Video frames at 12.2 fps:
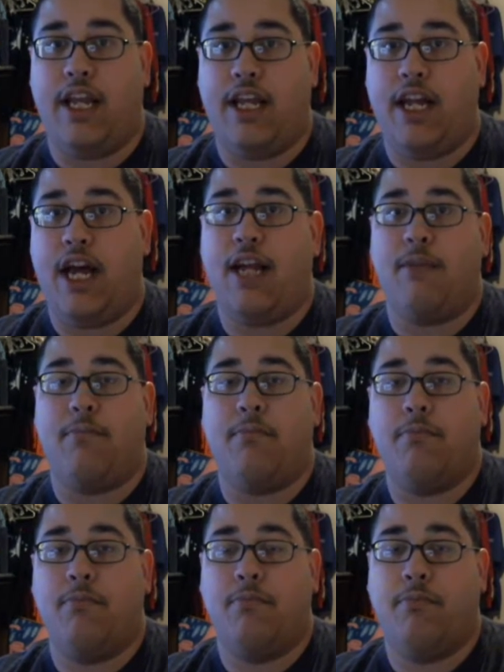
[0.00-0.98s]
and I am
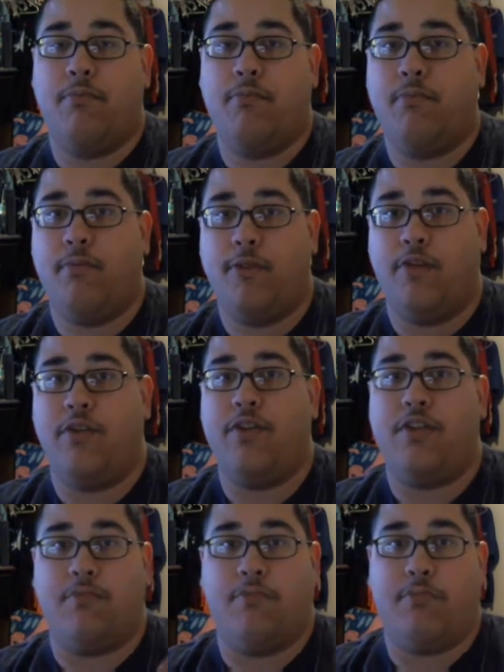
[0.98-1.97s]
going
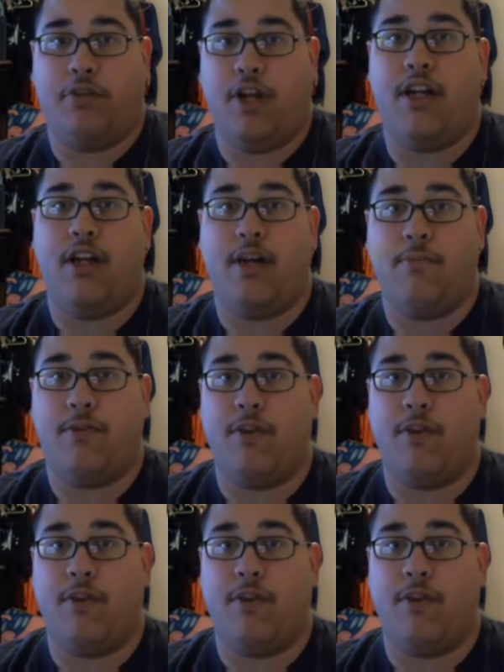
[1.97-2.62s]
to blood up